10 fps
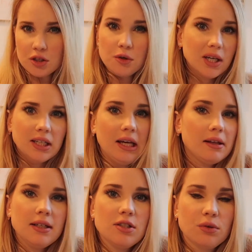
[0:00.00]
You can
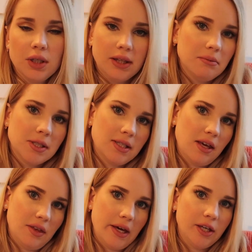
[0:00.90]
at least greet them and
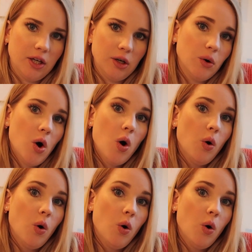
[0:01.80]
say thank you,